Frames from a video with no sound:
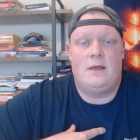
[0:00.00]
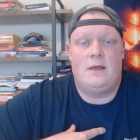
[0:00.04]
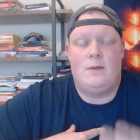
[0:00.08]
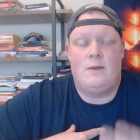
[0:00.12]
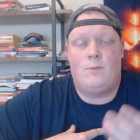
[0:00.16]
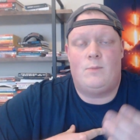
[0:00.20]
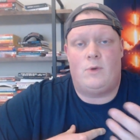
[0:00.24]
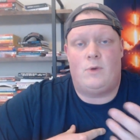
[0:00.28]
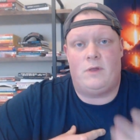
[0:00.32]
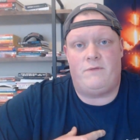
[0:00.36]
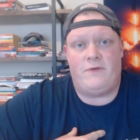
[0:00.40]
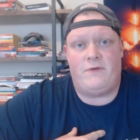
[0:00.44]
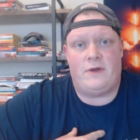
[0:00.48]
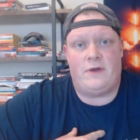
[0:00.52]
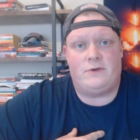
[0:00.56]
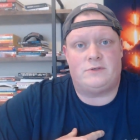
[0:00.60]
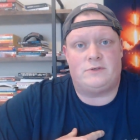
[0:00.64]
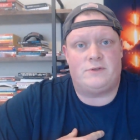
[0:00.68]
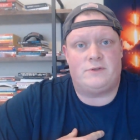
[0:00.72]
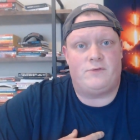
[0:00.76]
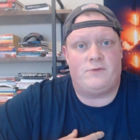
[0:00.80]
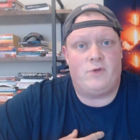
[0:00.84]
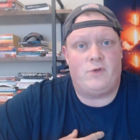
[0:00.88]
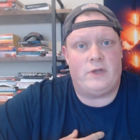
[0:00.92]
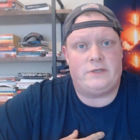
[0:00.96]
one of the founders
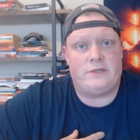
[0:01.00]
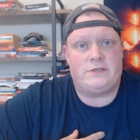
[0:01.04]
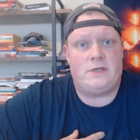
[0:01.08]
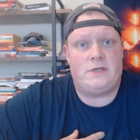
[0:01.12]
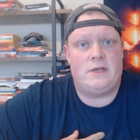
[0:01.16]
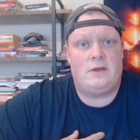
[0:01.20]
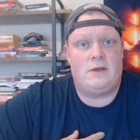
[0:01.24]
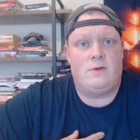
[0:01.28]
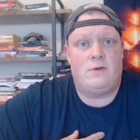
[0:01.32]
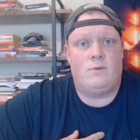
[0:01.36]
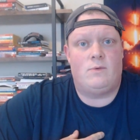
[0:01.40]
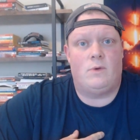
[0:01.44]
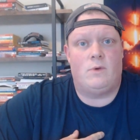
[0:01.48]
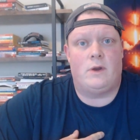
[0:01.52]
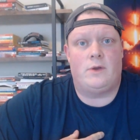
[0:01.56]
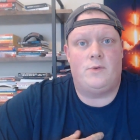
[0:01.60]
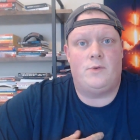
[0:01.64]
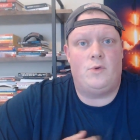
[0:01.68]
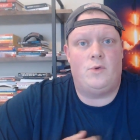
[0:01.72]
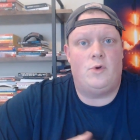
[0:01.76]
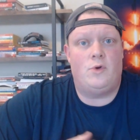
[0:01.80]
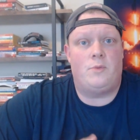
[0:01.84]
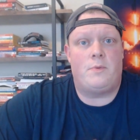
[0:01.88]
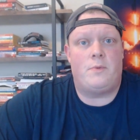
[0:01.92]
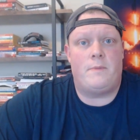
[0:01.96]
of ClicksGeek. We're a
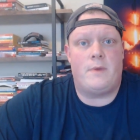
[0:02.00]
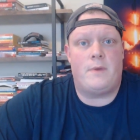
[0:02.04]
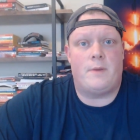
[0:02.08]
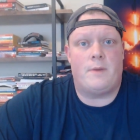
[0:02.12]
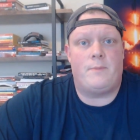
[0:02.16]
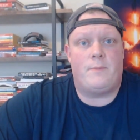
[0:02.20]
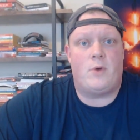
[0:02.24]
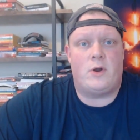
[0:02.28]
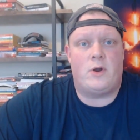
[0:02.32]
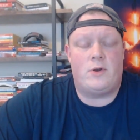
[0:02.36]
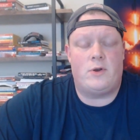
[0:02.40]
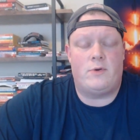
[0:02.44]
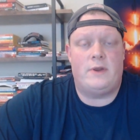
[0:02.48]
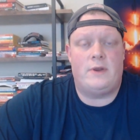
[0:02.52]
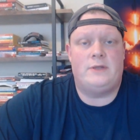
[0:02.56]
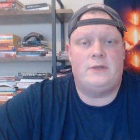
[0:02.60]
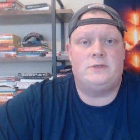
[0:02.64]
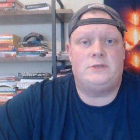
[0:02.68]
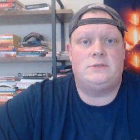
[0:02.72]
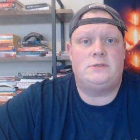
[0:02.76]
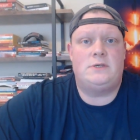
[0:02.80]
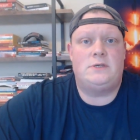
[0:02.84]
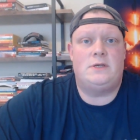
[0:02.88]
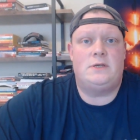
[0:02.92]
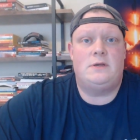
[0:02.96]
Google Premier Partner
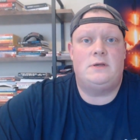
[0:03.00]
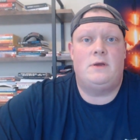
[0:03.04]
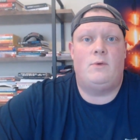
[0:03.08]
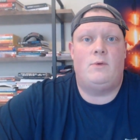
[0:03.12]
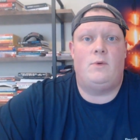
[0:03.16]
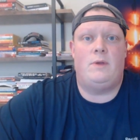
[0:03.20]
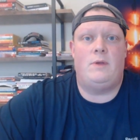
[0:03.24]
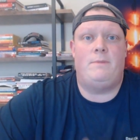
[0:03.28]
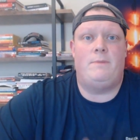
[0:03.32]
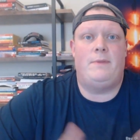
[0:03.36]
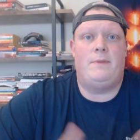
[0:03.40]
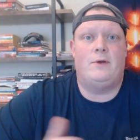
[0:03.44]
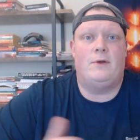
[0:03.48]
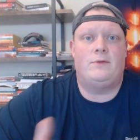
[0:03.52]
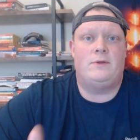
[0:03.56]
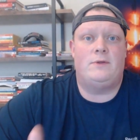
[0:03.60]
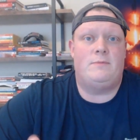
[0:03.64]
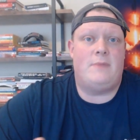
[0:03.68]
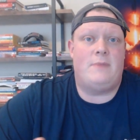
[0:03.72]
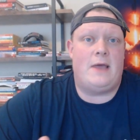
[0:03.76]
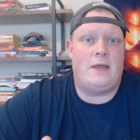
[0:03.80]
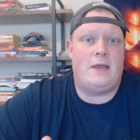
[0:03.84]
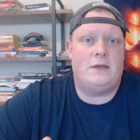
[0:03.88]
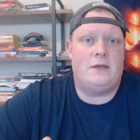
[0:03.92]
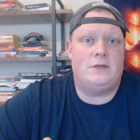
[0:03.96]
Agency. We build and
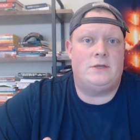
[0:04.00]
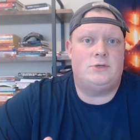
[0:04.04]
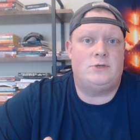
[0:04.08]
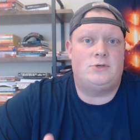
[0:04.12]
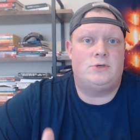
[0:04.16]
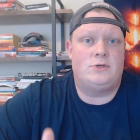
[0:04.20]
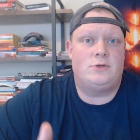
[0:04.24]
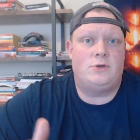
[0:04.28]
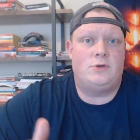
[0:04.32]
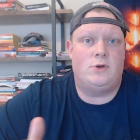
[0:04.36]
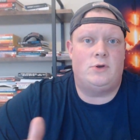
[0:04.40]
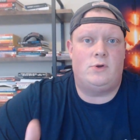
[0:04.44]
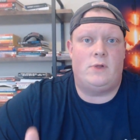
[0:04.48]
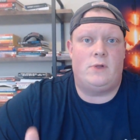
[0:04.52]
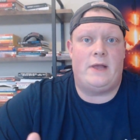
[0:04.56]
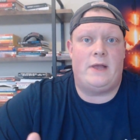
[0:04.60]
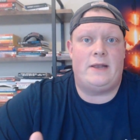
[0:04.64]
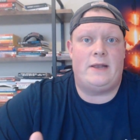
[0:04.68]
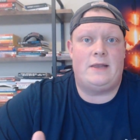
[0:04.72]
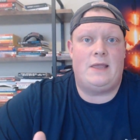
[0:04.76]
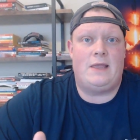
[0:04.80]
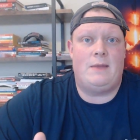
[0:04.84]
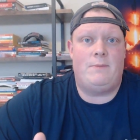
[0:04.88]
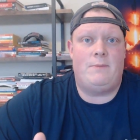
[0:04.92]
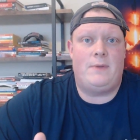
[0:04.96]
manage Google
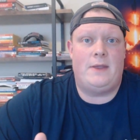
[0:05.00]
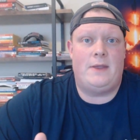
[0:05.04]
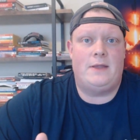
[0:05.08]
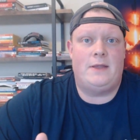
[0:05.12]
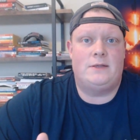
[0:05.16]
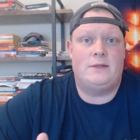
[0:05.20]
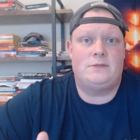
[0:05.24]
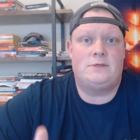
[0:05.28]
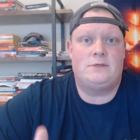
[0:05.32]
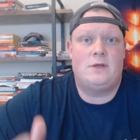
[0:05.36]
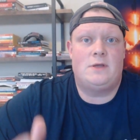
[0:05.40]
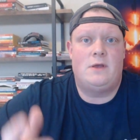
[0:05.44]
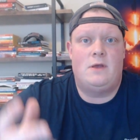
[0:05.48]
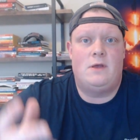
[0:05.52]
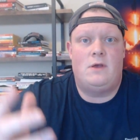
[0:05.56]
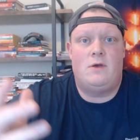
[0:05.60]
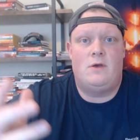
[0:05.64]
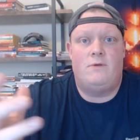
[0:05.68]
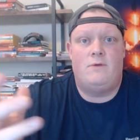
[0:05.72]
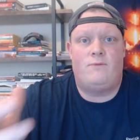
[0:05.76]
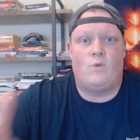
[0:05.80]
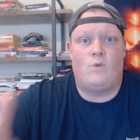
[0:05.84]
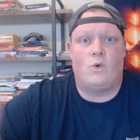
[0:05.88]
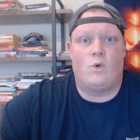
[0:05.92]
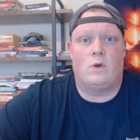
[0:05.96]
ad campaigns
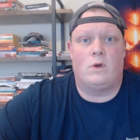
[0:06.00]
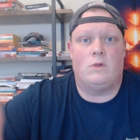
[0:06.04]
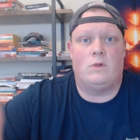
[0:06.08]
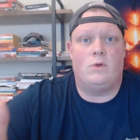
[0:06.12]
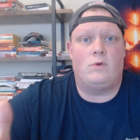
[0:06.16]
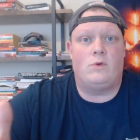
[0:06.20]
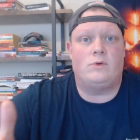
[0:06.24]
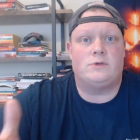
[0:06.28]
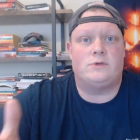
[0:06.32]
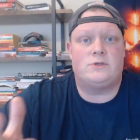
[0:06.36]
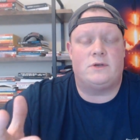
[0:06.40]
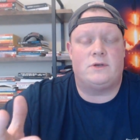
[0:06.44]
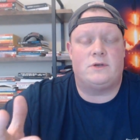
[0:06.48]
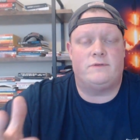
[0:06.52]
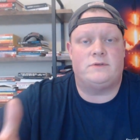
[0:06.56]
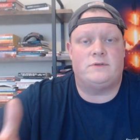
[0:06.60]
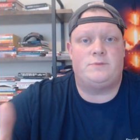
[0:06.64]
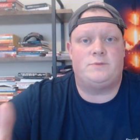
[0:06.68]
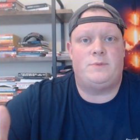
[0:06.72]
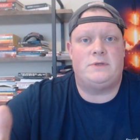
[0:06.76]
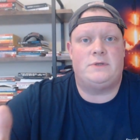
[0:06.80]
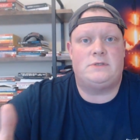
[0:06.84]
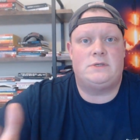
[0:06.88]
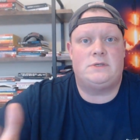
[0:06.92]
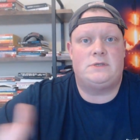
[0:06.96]
for local service
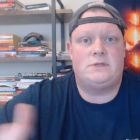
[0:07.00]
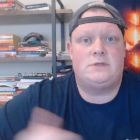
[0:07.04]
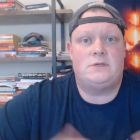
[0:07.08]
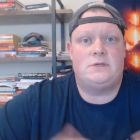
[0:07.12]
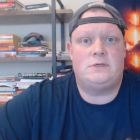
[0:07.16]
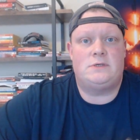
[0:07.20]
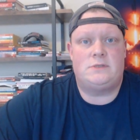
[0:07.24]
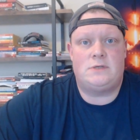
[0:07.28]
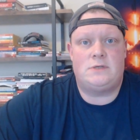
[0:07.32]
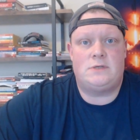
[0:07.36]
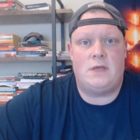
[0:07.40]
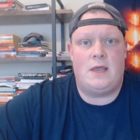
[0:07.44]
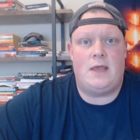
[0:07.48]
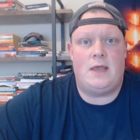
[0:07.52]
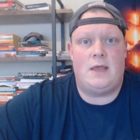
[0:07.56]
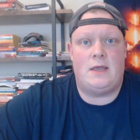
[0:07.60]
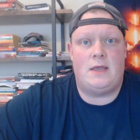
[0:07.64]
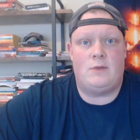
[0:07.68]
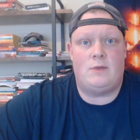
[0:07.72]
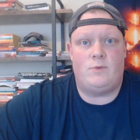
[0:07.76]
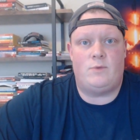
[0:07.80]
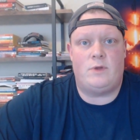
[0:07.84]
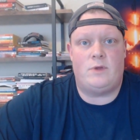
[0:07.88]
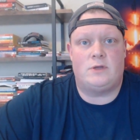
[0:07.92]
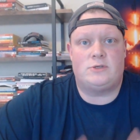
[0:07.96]
businesses,
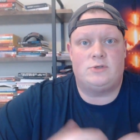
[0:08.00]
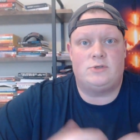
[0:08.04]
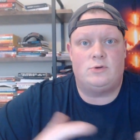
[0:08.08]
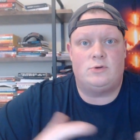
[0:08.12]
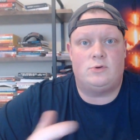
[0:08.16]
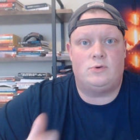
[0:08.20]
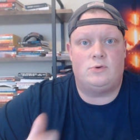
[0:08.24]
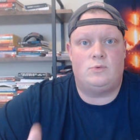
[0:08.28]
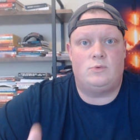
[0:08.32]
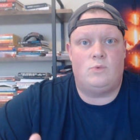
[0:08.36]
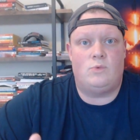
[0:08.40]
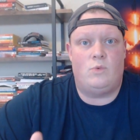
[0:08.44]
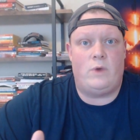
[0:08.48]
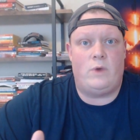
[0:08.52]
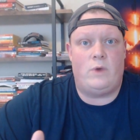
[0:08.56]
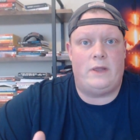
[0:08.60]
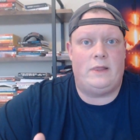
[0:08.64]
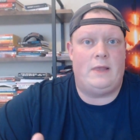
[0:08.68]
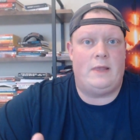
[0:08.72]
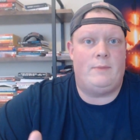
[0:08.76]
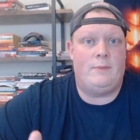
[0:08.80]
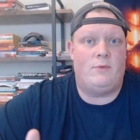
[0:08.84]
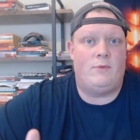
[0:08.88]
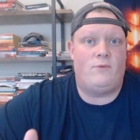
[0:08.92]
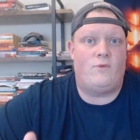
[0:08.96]
and we also white
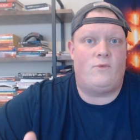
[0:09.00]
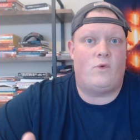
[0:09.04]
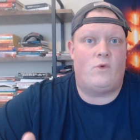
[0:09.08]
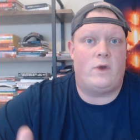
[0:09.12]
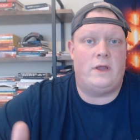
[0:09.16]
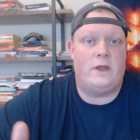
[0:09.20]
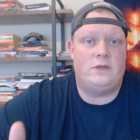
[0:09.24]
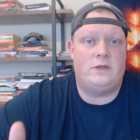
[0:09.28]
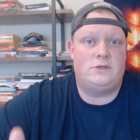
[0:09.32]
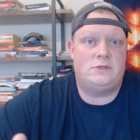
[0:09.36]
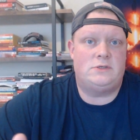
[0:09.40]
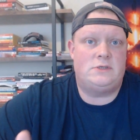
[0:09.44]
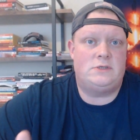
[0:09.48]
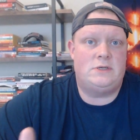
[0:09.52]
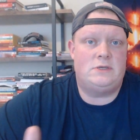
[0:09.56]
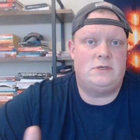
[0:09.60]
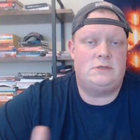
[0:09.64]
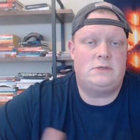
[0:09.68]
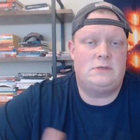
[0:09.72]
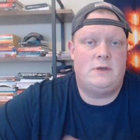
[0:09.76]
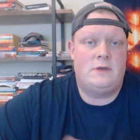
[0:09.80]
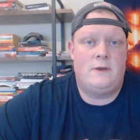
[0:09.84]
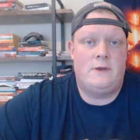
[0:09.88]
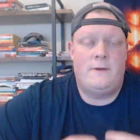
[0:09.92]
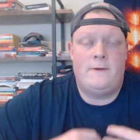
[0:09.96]
label for
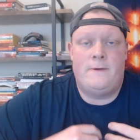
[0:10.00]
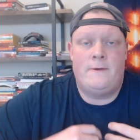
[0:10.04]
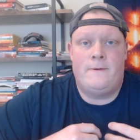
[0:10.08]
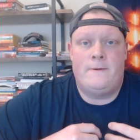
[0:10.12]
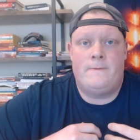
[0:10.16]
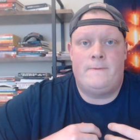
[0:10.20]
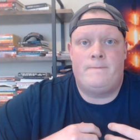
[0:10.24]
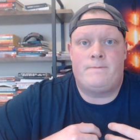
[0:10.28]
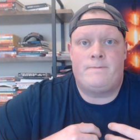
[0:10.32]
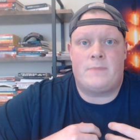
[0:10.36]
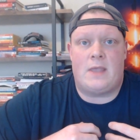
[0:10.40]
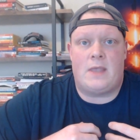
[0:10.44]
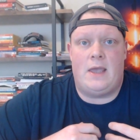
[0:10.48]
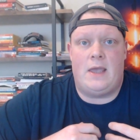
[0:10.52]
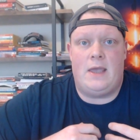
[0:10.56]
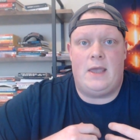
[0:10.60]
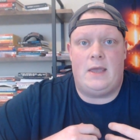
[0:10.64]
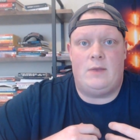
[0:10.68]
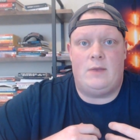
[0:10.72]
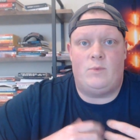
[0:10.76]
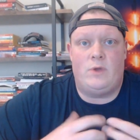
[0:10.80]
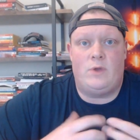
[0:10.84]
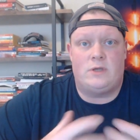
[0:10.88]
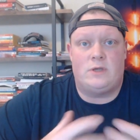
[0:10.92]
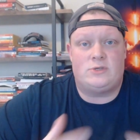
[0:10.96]
agencies.
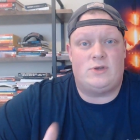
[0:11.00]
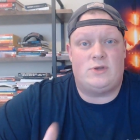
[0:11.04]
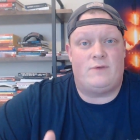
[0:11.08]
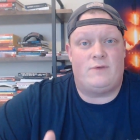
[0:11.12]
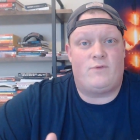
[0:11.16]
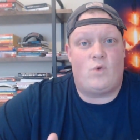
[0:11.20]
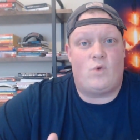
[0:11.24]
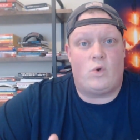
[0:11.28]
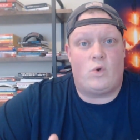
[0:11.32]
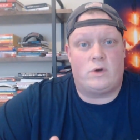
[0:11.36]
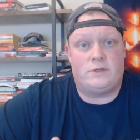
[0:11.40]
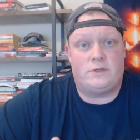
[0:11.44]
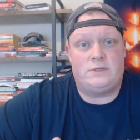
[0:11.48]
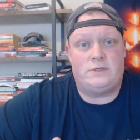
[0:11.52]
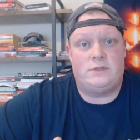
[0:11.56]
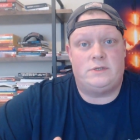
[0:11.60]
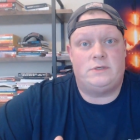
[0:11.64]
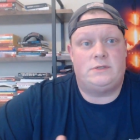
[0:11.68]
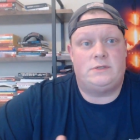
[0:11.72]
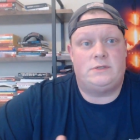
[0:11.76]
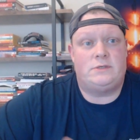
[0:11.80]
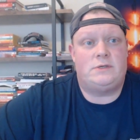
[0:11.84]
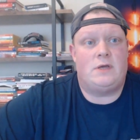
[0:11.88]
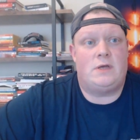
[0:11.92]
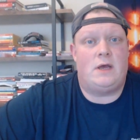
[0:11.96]
And we also have
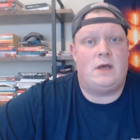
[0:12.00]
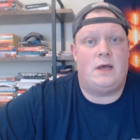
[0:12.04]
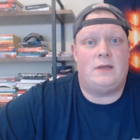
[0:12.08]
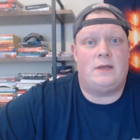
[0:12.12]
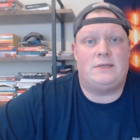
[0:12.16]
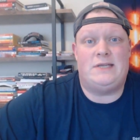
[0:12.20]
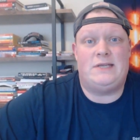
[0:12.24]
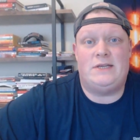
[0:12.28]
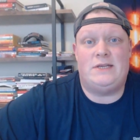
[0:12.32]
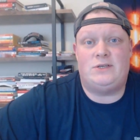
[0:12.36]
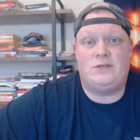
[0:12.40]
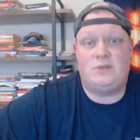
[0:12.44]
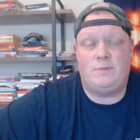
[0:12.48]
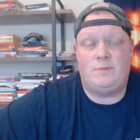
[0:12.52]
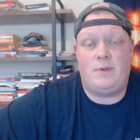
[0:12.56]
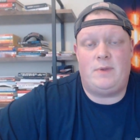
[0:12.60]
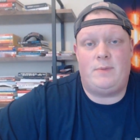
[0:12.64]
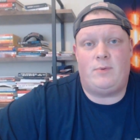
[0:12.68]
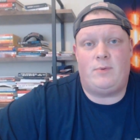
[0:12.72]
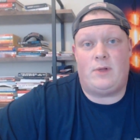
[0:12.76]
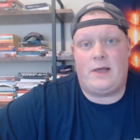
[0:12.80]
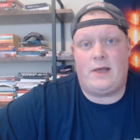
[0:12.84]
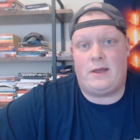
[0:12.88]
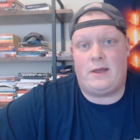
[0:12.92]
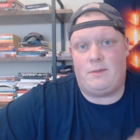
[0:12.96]
courses uh, teaching
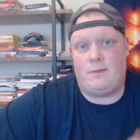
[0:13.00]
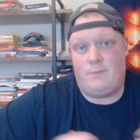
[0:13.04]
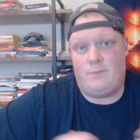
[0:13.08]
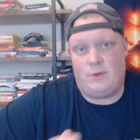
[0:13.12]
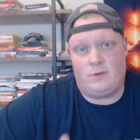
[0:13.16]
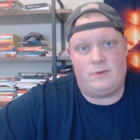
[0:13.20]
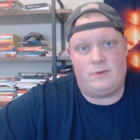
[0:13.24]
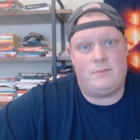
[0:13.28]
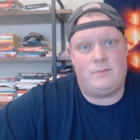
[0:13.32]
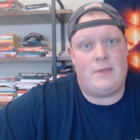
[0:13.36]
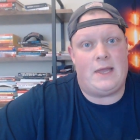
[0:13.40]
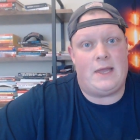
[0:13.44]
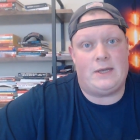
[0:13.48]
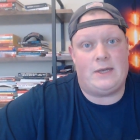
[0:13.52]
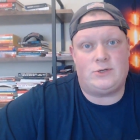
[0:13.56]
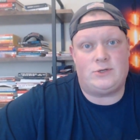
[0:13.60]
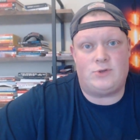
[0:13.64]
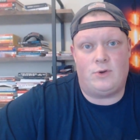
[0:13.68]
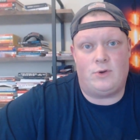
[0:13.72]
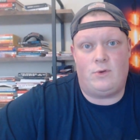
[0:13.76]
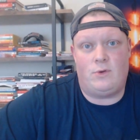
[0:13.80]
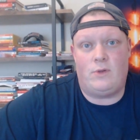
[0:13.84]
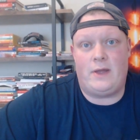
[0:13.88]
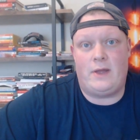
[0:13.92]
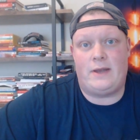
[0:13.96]
people how to build and manage
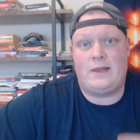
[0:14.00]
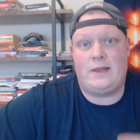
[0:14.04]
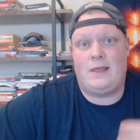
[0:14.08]
Google ad